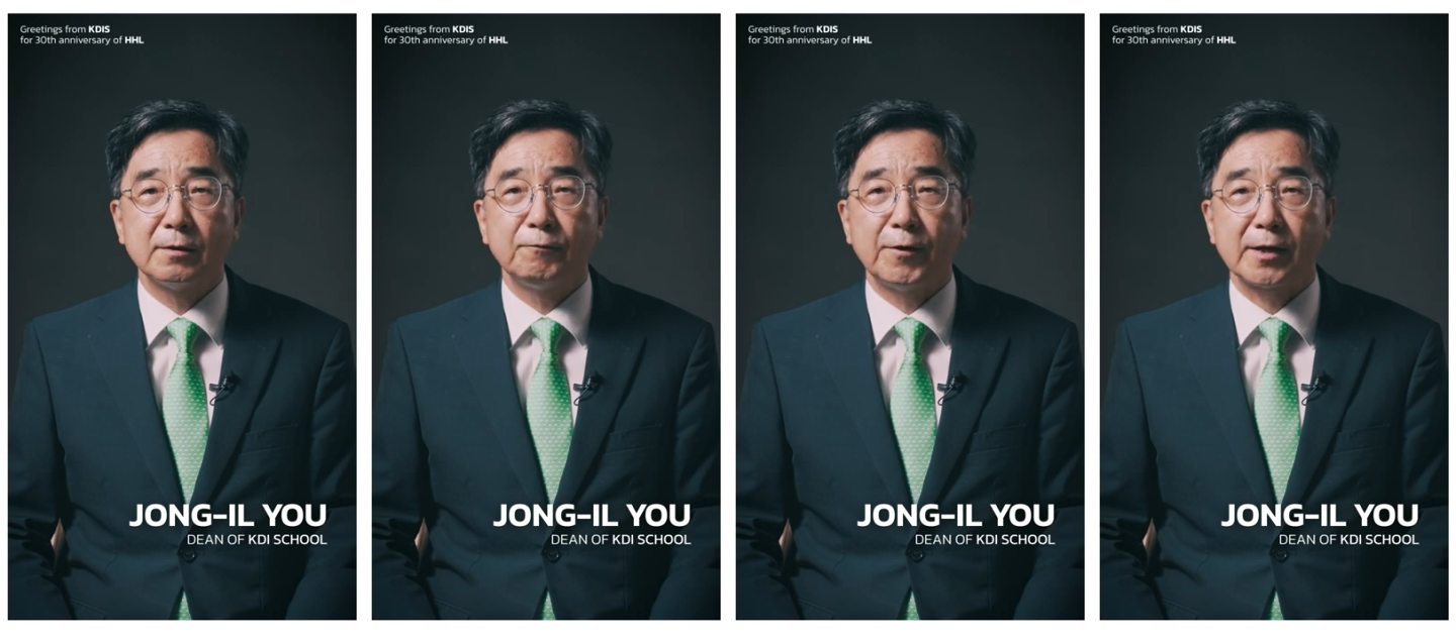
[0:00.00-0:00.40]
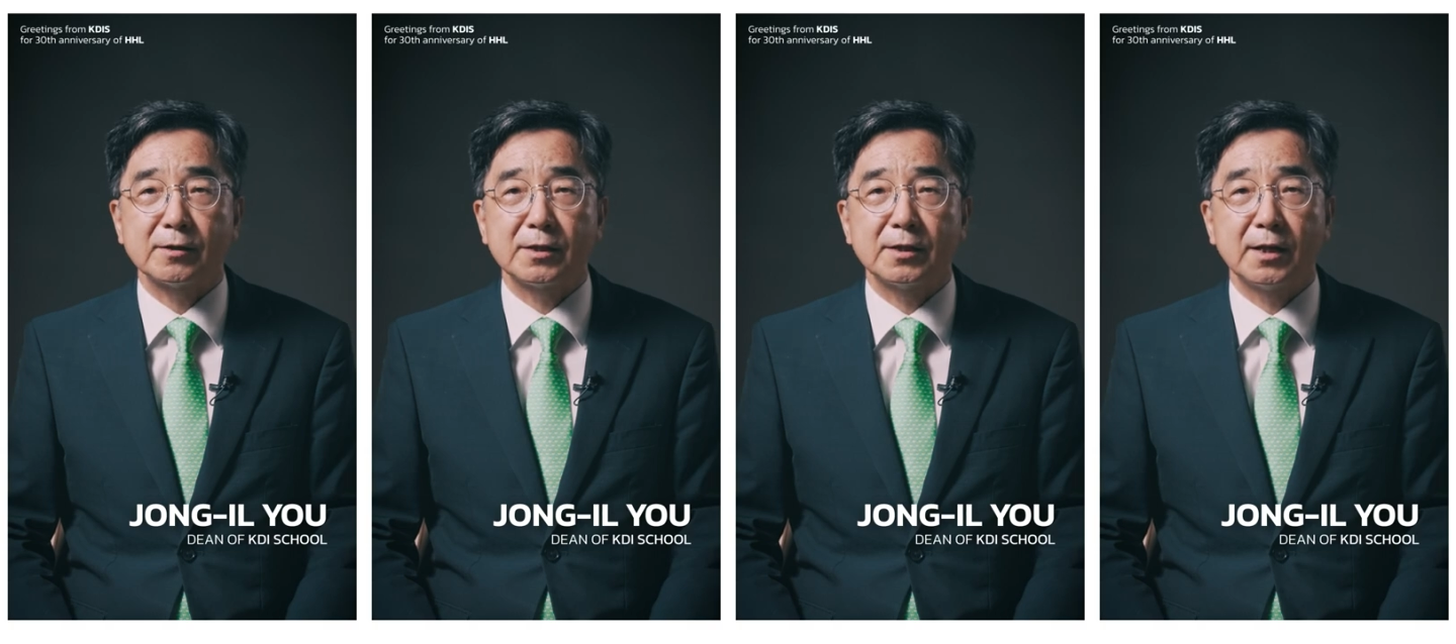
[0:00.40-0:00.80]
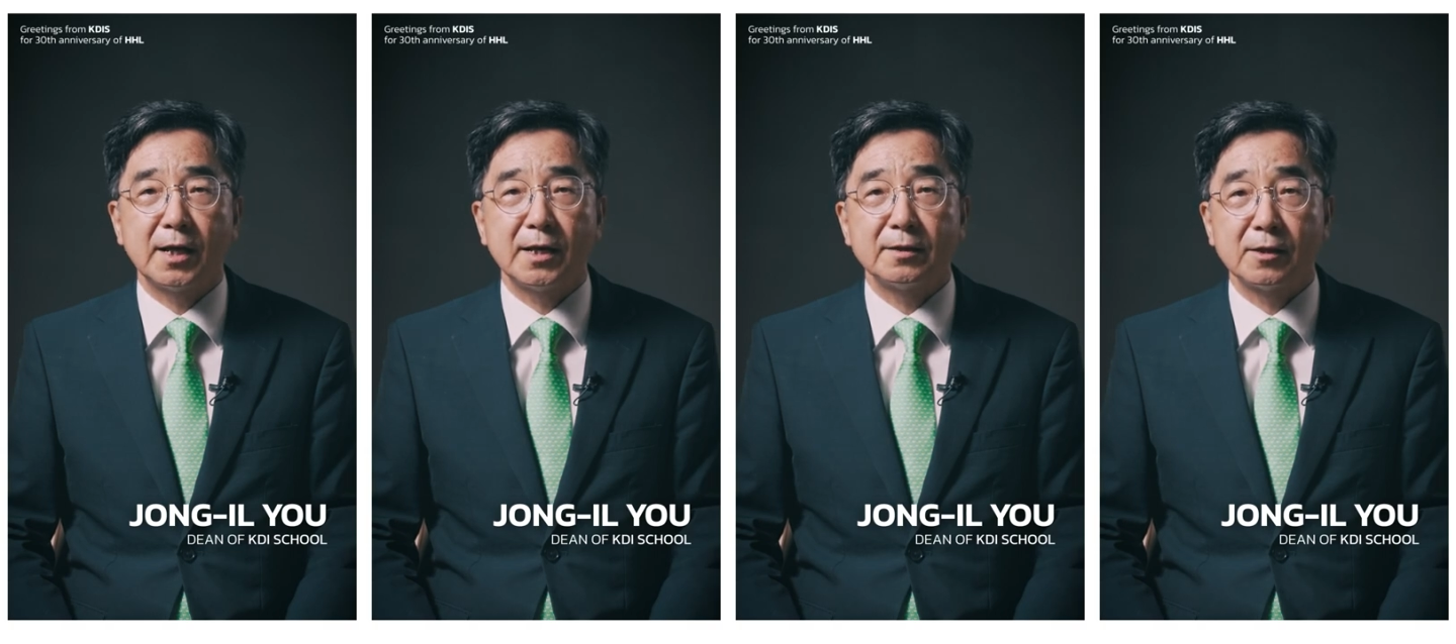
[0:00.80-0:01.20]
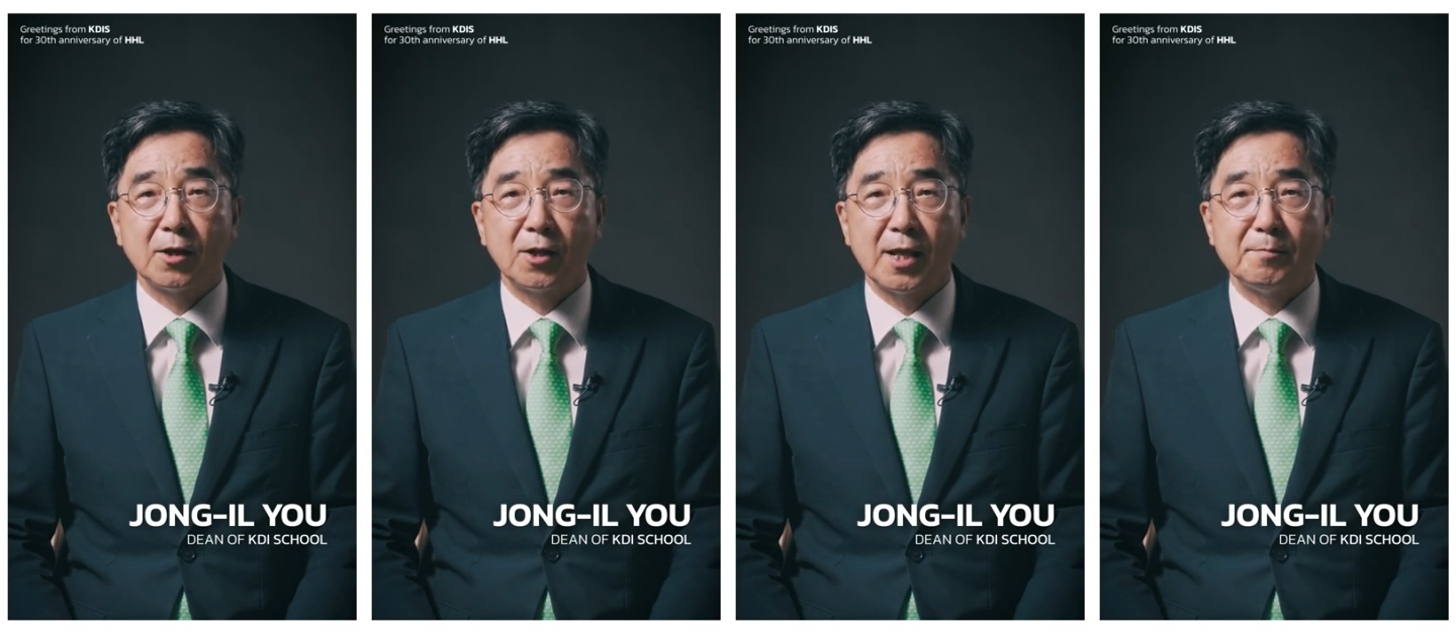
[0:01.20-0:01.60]
faculty, and
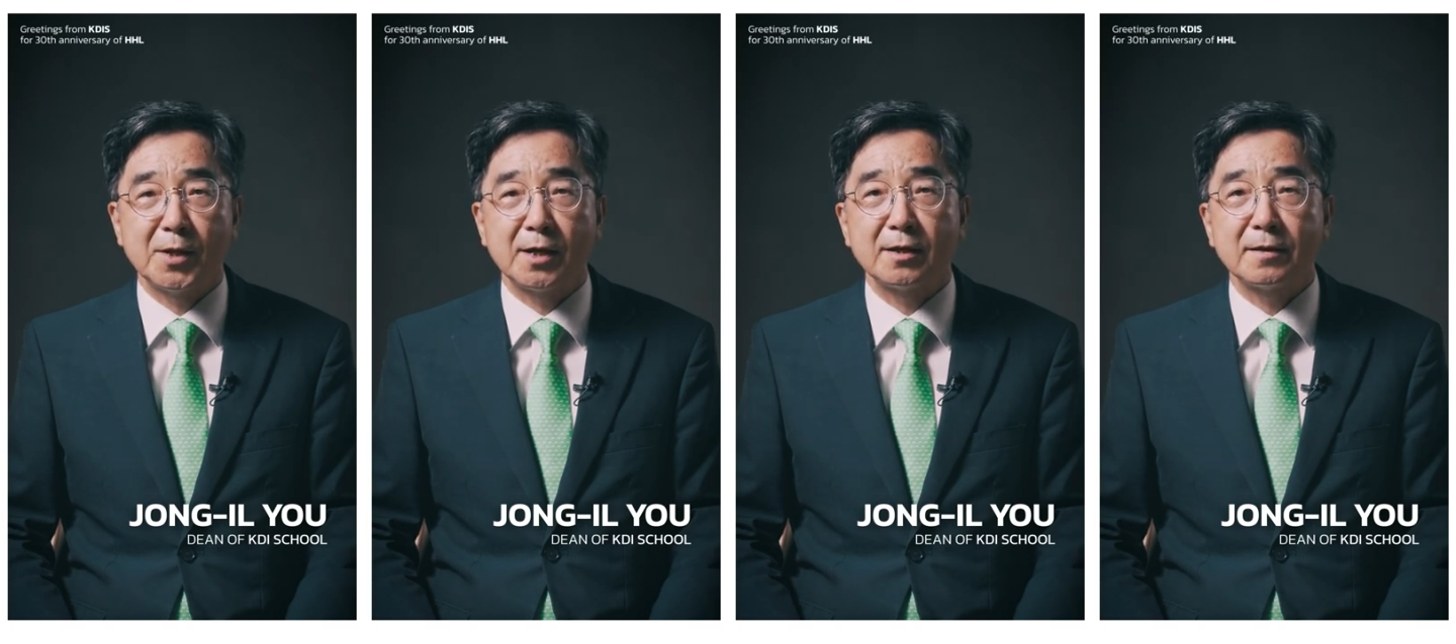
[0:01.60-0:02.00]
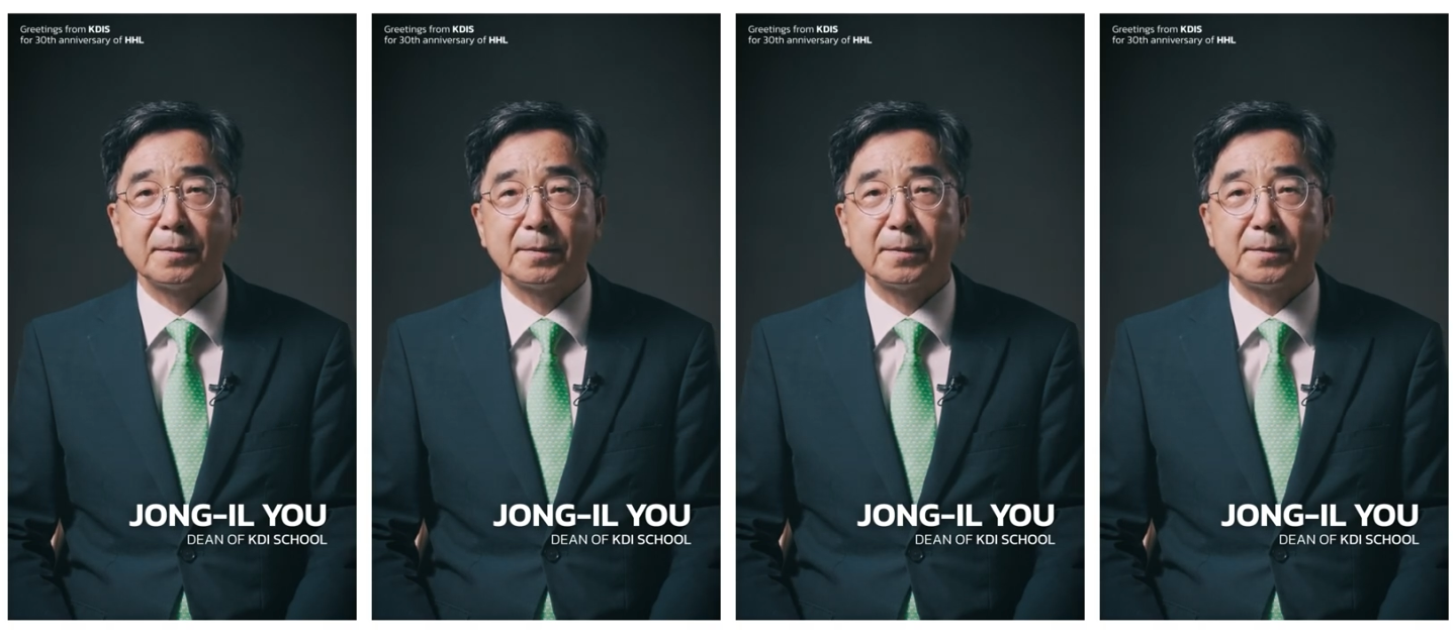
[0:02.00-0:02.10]
alumni.